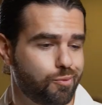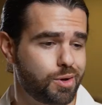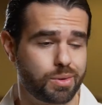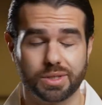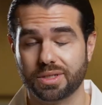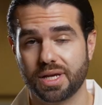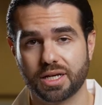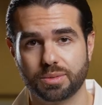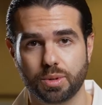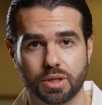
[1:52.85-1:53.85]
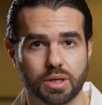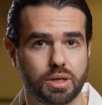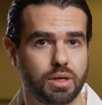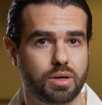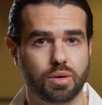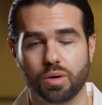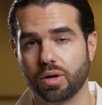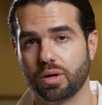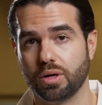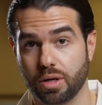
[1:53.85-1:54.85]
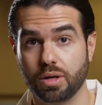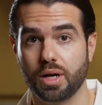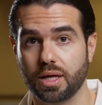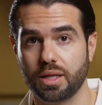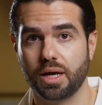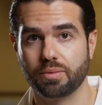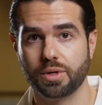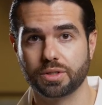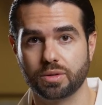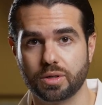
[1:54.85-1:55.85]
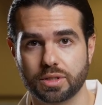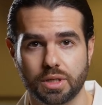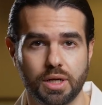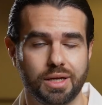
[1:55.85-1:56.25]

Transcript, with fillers: Whether it's a textbook or a good online resource,